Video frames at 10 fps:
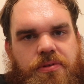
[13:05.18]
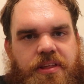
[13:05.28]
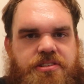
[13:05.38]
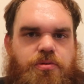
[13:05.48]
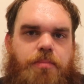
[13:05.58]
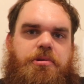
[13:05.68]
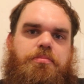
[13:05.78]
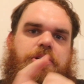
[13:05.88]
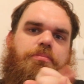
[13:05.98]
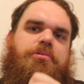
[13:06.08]
things you want me to
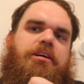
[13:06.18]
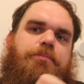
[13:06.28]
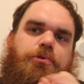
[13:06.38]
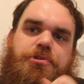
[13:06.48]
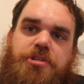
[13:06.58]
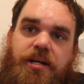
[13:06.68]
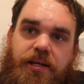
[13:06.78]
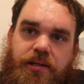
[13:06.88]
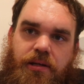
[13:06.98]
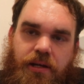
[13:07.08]
meal prep or
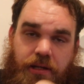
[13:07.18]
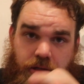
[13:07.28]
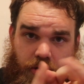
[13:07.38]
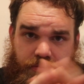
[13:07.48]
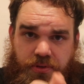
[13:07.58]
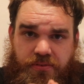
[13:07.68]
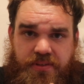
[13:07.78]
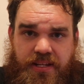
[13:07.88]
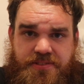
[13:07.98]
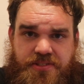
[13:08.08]
try, or if you have
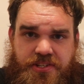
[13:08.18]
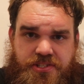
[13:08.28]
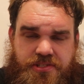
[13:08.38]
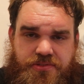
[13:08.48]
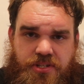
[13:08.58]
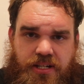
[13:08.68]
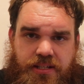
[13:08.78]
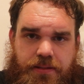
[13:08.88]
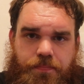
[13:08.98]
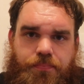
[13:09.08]
any hesitations of
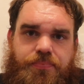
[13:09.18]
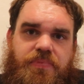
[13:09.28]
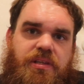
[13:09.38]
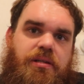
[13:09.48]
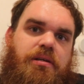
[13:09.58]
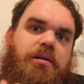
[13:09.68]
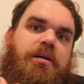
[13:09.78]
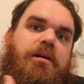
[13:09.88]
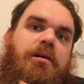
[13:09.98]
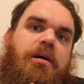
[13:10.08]
trying.
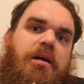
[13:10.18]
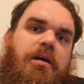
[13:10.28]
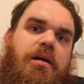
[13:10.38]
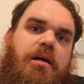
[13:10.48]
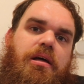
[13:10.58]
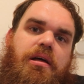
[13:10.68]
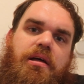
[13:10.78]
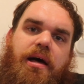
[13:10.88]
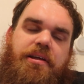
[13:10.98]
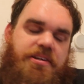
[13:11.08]
I
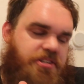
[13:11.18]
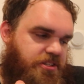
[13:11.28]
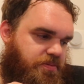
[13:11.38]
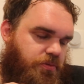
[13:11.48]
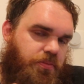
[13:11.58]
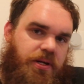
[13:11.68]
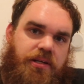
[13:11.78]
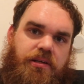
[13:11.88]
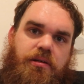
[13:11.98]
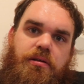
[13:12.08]
saw some of
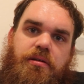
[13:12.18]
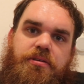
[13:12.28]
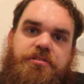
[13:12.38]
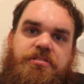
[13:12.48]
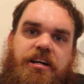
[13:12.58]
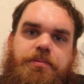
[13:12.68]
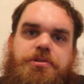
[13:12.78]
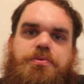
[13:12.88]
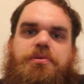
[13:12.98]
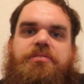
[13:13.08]
my
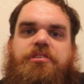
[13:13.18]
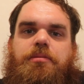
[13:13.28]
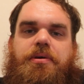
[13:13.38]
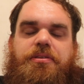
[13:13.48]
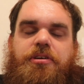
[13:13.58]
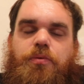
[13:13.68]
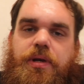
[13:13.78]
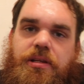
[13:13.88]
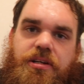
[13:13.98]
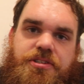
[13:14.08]
subscribers were leaving about their
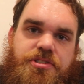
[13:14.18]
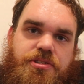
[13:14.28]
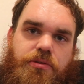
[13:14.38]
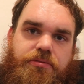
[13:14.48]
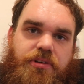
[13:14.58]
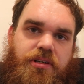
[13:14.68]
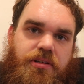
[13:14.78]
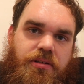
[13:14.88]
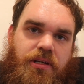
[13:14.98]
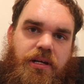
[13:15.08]
weight loss so
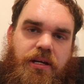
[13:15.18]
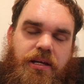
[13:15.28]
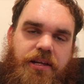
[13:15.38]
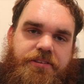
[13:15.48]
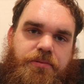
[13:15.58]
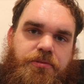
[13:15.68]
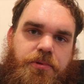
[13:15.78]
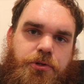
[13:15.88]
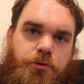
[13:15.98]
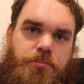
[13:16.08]
far, and some of them
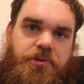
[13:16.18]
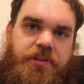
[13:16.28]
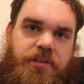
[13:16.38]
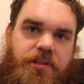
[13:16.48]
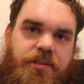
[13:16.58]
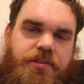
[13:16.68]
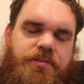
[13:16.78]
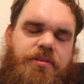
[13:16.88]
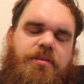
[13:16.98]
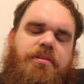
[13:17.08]
are doing pretty good.
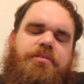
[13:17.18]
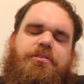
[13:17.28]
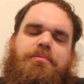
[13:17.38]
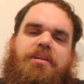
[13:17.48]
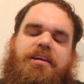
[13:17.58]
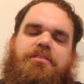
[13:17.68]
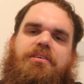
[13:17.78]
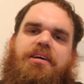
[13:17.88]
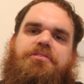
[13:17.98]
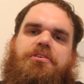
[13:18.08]
So I'm glad you
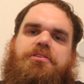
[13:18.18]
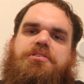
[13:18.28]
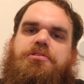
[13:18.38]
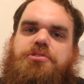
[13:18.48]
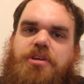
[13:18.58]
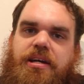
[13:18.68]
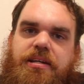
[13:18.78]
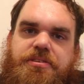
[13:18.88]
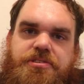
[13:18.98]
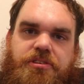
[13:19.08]
guys are still
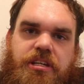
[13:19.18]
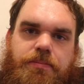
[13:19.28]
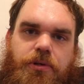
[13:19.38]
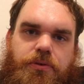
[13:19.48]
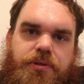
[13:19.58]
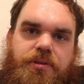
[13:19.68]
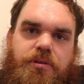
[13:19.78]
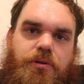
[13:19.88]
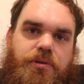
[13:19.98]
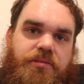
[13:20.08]
trying, still keep going,
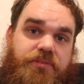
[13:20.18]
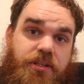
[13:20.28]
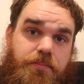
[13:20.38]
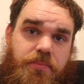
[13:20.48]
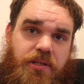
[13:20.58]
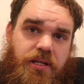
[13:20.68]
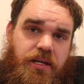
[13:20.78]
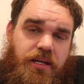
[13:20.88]
don't give up.